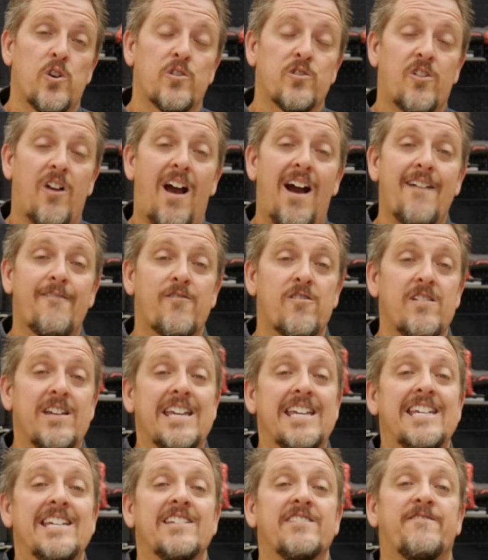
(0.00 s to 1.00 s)
driver
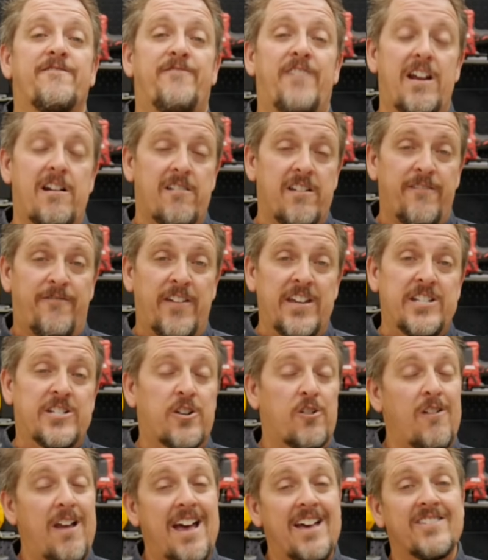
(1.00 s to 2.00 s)
is very
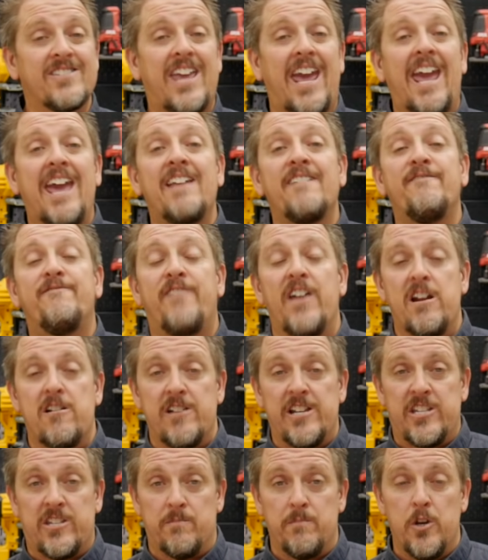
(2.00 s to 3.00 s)
feature-esque and
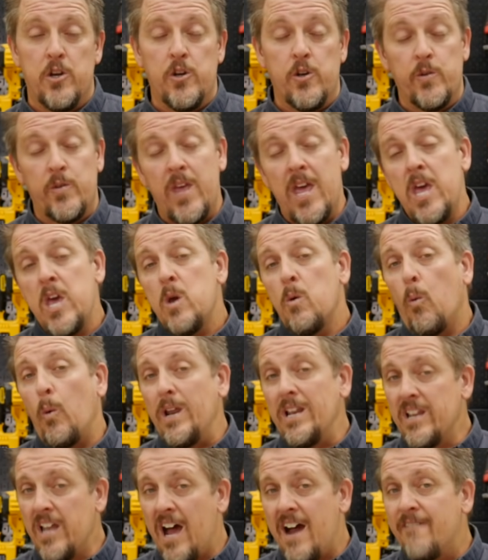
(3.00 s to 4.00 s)
very smooth.
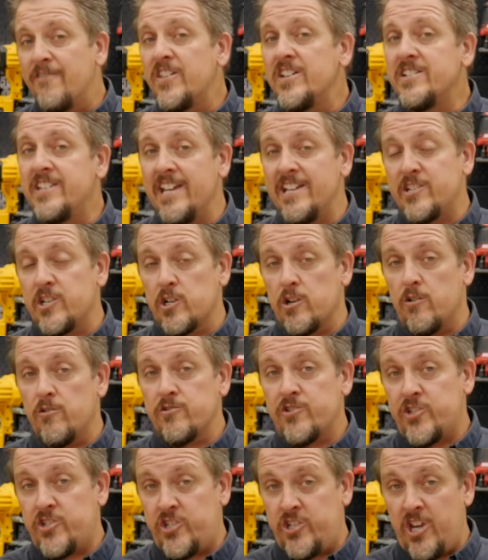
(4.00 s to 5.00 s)
We love the
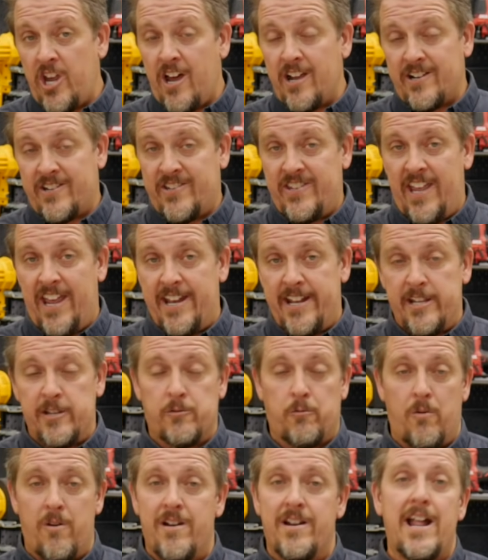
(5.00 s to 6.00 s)
digital chuck
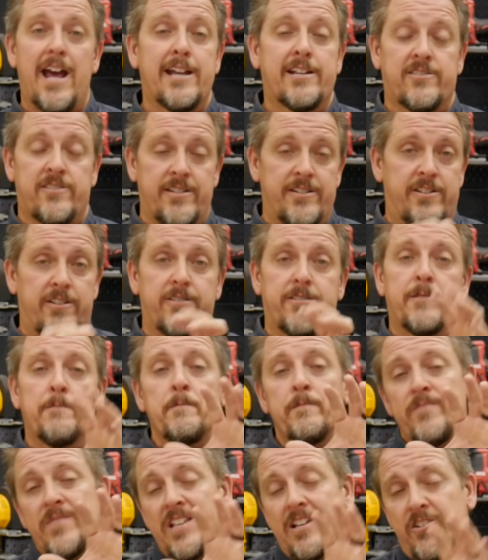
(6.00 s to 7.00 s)
settings where it actually just
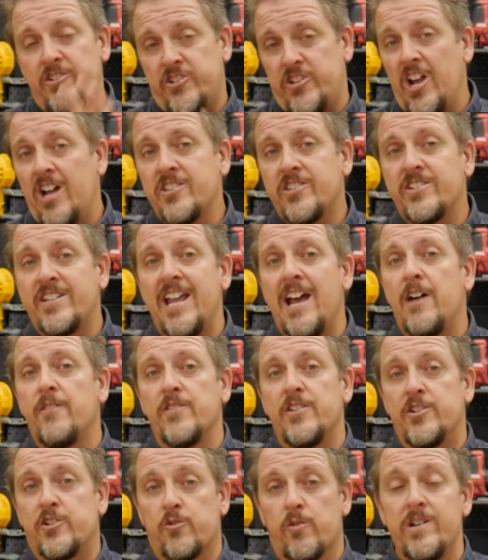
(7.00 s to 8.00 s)
shuts down
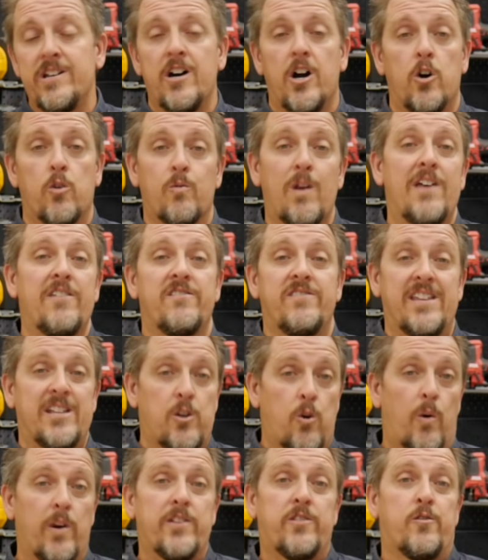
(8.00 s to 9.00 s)
the drill rather than
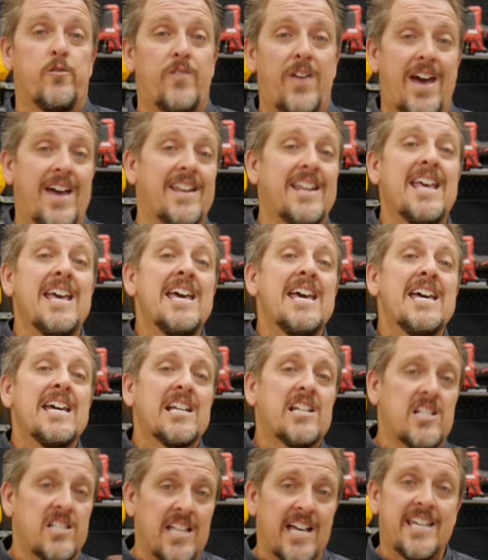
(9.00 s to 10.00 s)
going through that
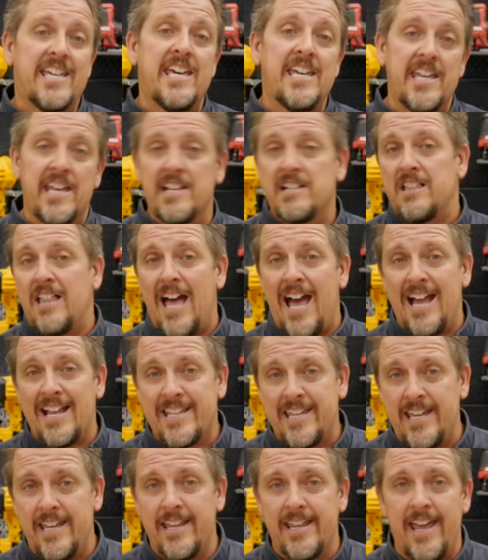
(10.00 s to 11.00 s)
clicking and
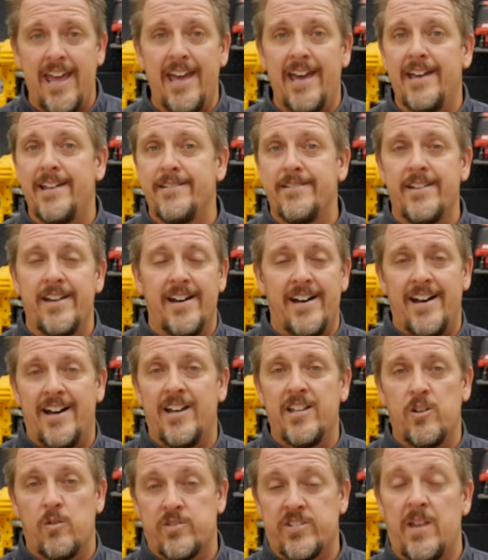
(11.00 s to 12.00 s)
clacking and
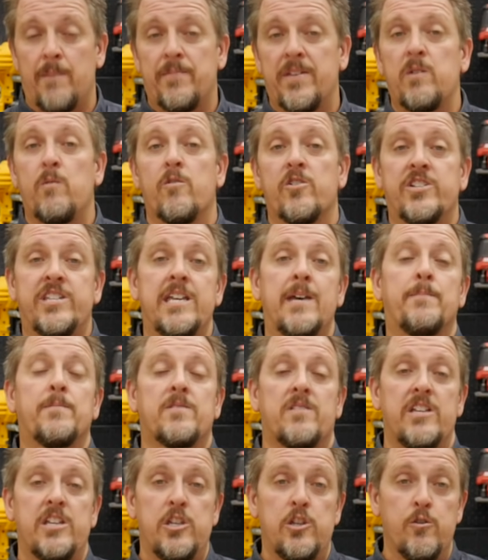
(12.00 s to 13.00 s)
uh, something we're
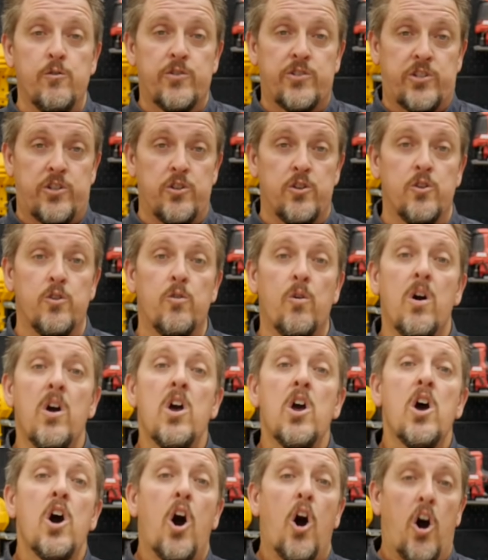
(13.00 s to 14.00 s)
typically used to
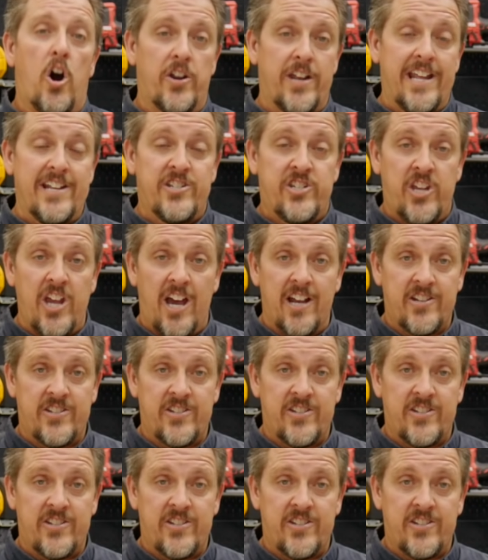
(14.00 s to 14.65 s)
on a chuck